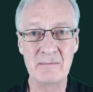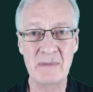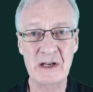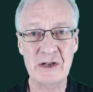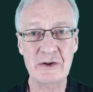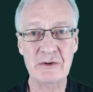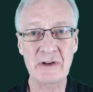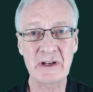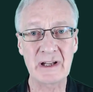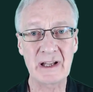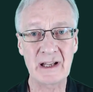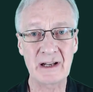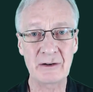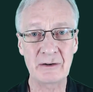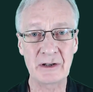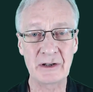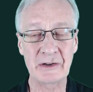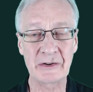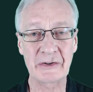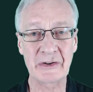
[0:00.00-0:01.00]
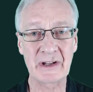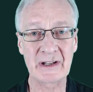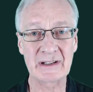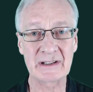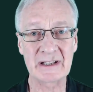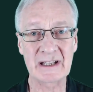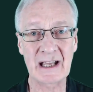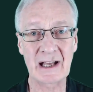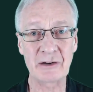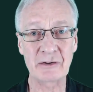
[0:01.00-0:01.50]
Measuring areas
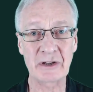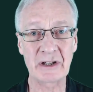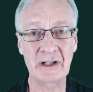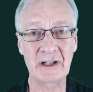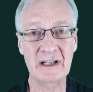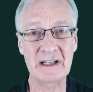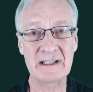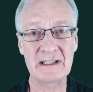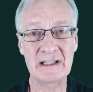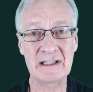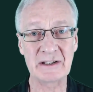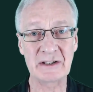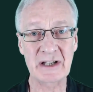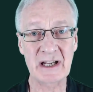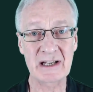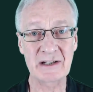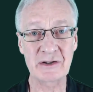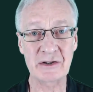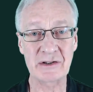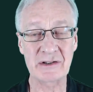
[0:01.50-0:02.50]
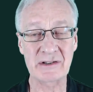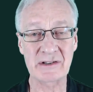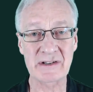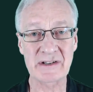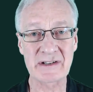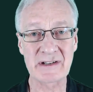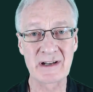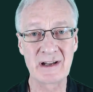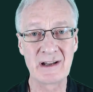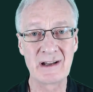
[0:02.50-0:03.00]
and calculating
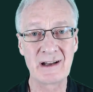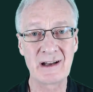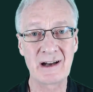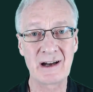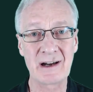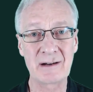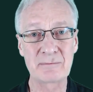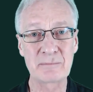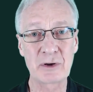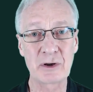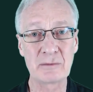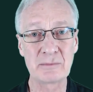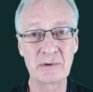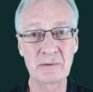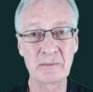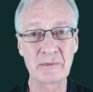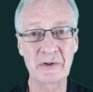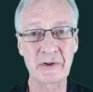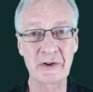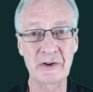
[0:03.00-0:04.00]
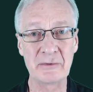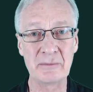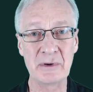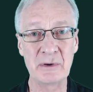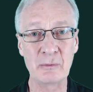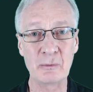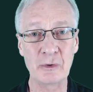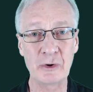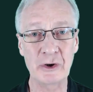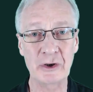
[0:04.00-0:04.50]
tangents are problems that have
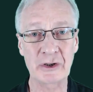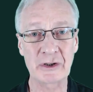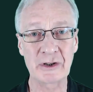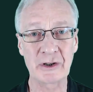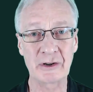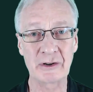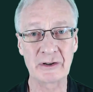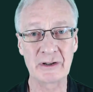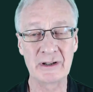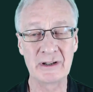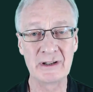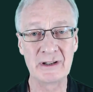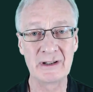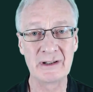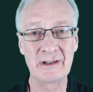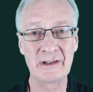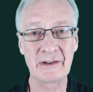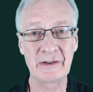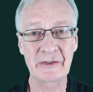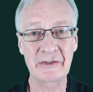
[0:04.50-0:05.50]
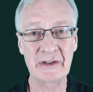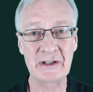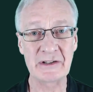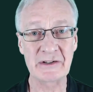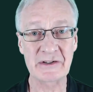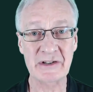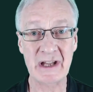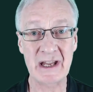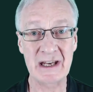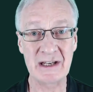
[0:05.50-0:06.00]
been worked on
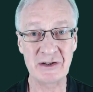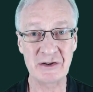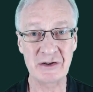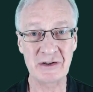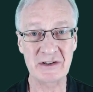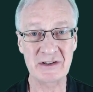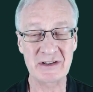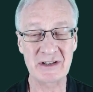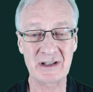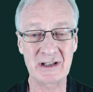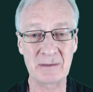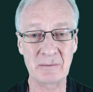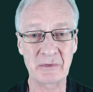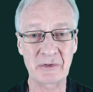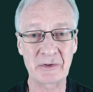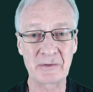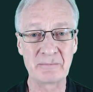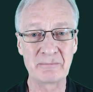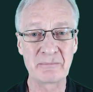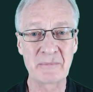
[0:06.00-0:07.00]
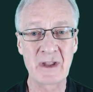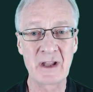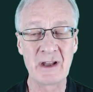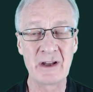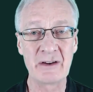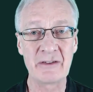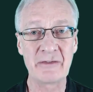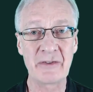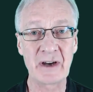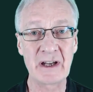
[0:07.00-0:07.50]
since ancient times.
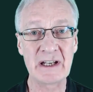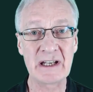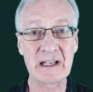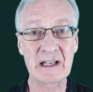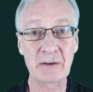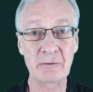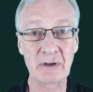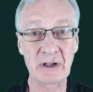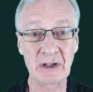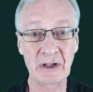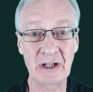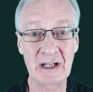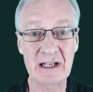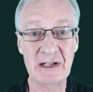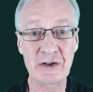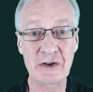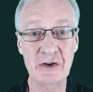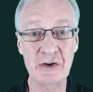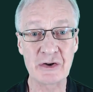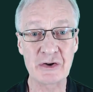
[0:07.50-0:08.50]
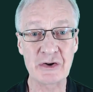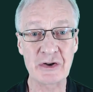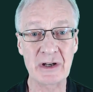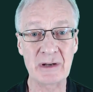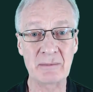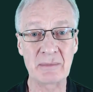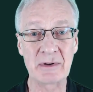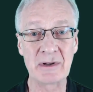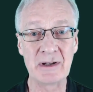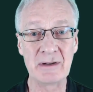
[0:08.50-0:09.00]
Finding a
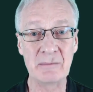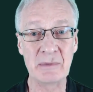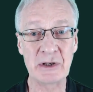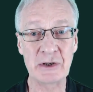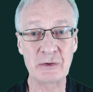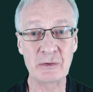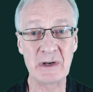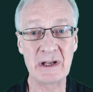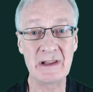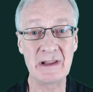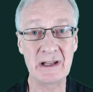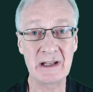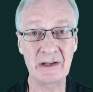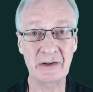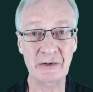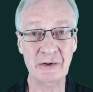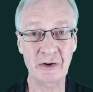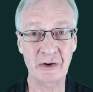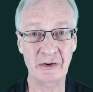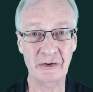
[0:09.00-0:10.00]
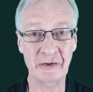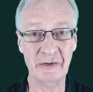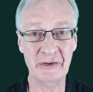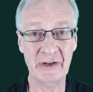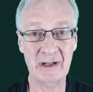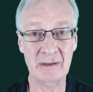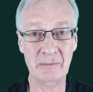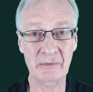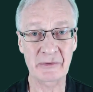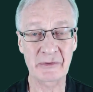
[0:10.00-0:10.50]
relationship between these
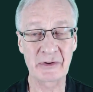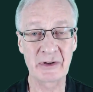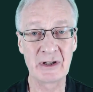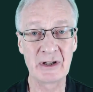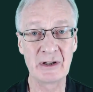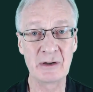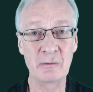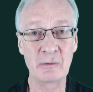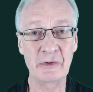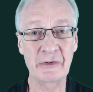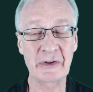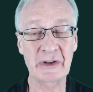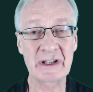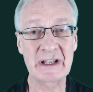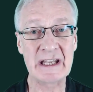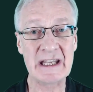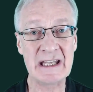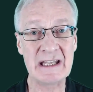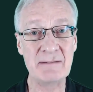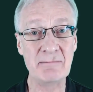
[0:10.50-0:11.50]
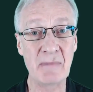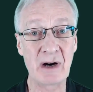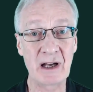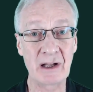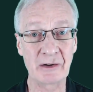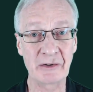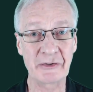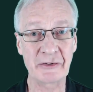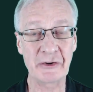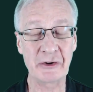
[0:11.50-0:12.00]
concepts was a key
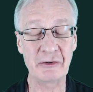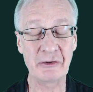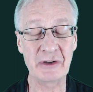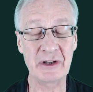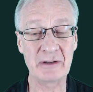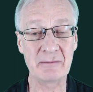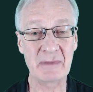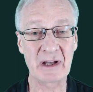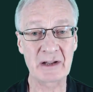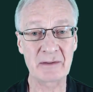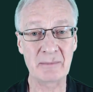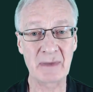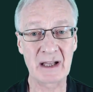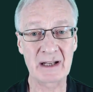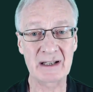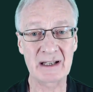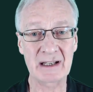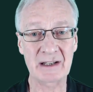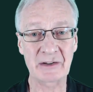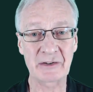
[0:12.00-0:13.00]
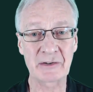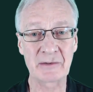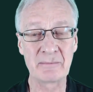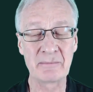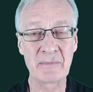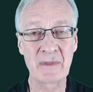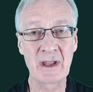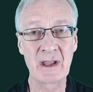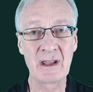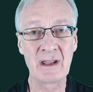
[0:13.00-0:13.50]
milestone in mathematics.